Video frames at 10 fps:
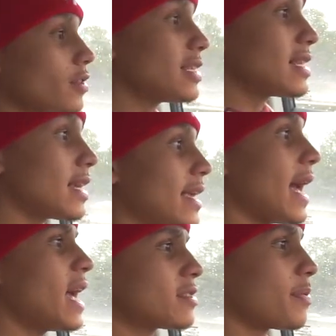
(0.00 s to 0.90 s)
Is that
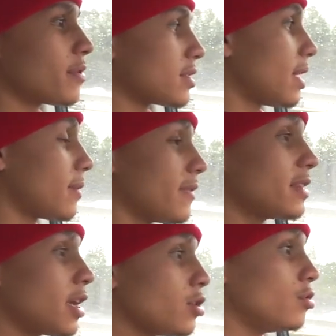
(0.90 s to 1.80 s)
gas pedal stand up?
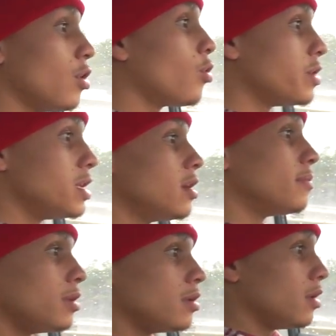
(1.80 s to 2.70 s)
That's how you know he hit
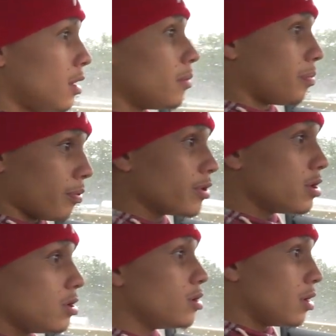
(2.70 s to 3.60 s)
me
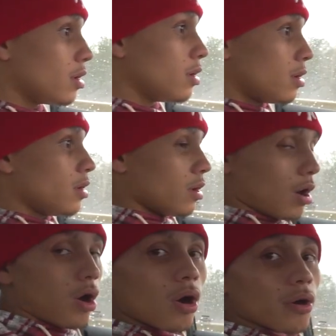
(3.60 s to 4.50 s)
pretty
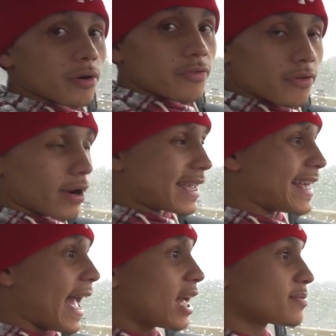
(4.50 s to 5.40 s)
hard for a
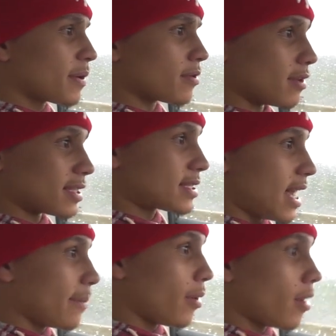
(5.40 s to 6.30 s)
gas pedal to
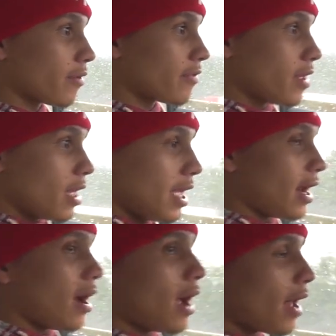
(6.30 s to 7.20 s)
snap off. And
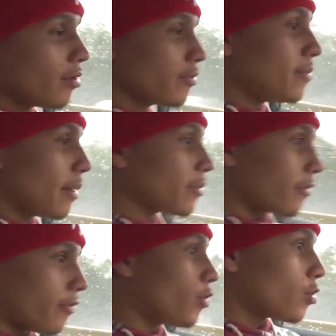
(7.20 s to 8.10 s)
I, I, don't remember the
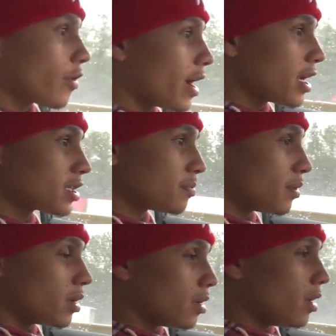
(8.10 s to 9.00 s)
full crash,
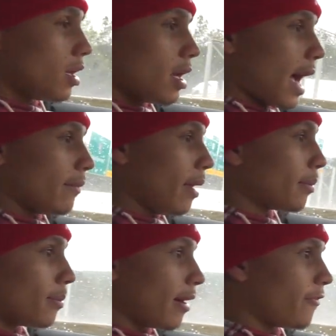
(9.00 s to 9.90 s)
but I
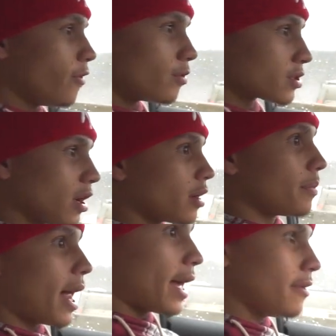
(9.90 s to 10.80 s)
remember my foot was on it,
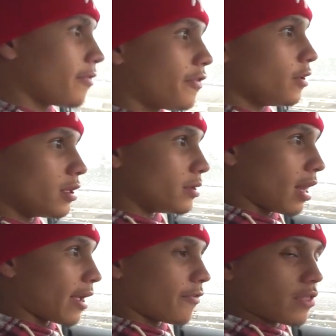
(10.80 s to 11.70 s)
but I didn't feel it
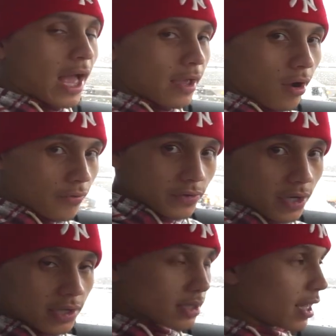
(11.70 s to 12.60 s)
like fly off or
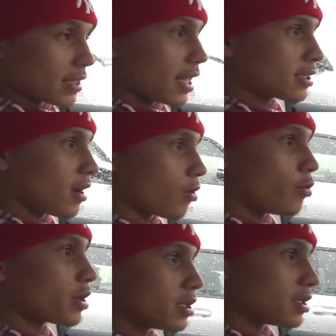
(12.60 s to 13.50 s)
nothing. Like that's how
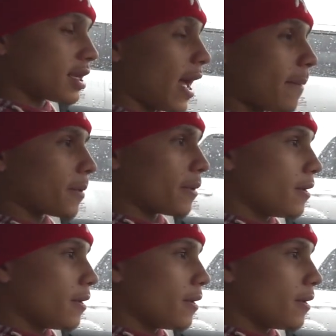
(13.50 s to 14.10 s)
quick it just happened.